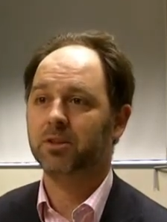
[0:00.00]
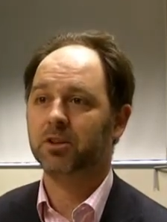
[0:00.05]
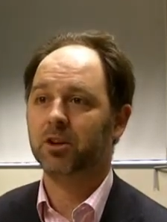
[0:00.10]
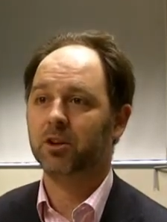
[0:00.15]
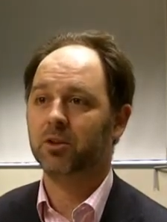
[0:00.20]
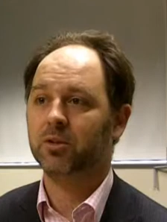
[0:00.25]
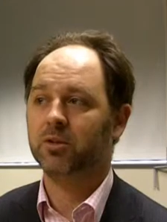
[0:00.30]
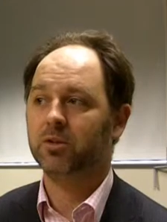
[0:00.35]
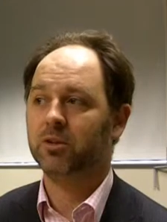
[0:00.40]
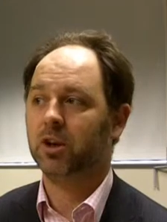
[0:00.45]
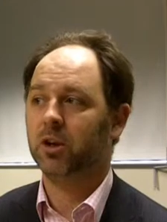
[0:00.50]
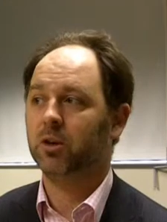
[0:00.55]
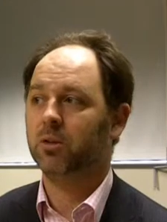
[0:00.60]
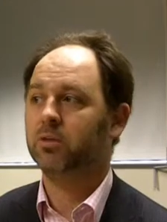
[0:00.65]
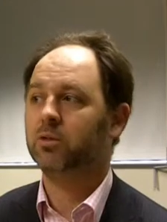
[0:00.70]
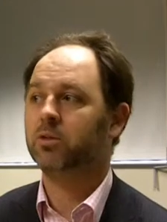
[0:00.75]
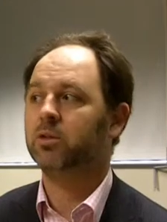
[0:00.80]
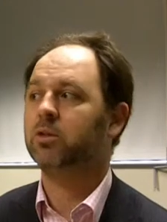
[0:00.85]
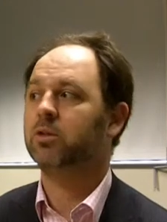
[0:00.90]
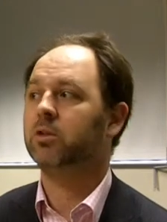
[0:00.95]
So, you
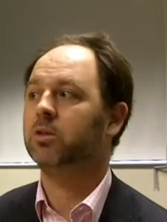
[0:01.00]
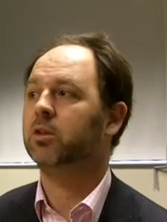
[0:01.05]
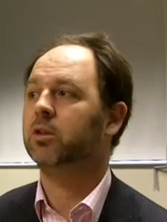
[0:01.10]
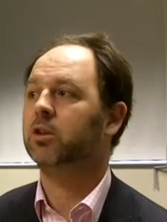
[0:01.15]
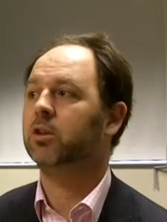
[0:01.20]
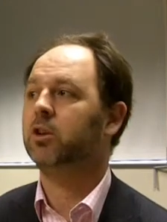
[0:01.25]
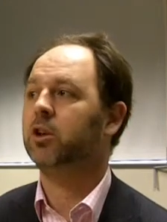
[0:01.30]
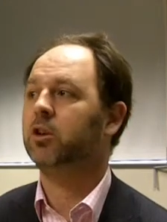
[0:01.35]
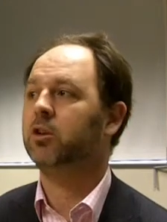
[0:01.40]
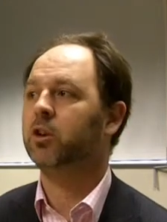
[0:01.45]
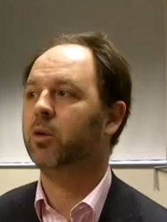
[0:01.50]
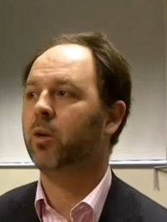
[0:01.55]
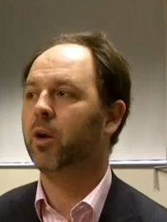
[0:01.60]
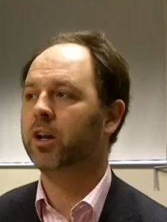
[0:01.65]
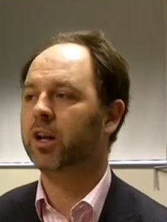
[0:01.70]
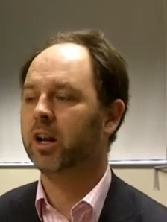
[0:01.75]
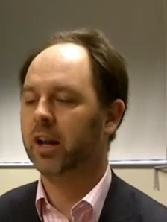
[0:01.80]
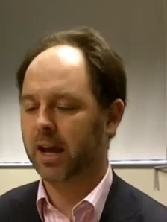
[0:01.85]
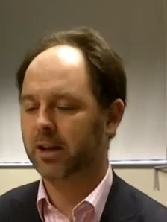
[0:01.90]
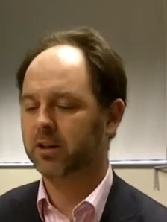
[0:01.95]
know, you're
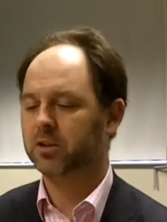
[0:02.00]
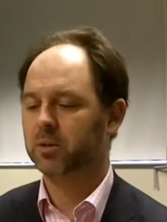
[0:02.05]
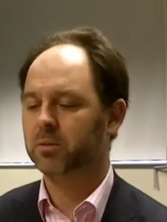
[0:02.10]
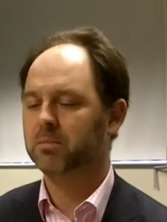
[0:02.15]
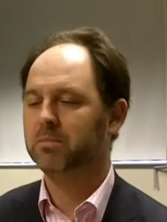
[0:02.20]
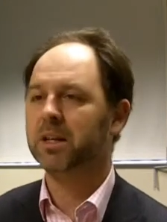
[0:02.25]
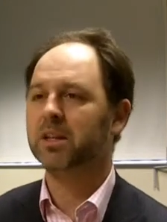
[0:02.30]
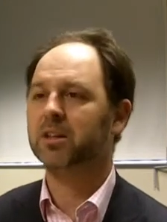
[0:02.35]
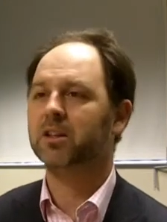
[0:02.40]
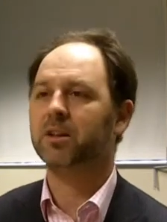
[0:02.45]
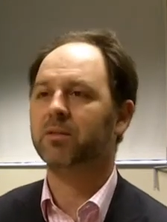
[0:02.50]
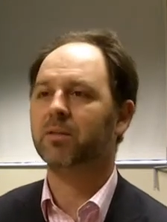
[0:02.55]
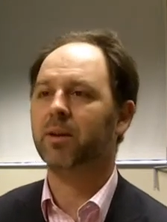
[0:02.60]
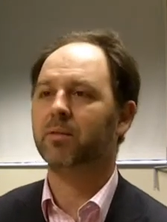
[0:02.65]
only allowed to admit that